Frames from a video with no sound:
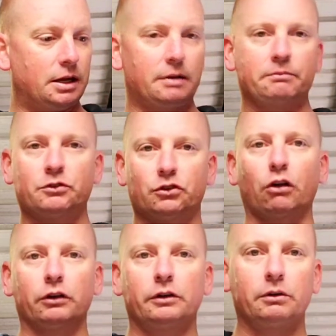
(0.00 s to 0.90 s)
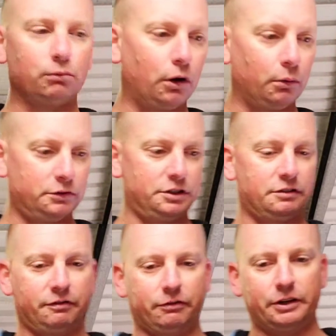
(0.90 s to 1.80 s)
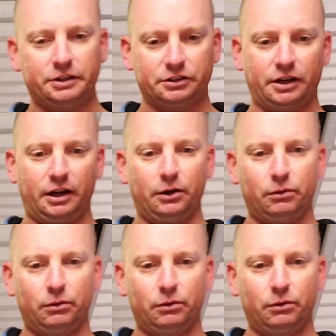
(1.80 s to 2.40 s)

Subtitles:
solid while it was in the fridge. So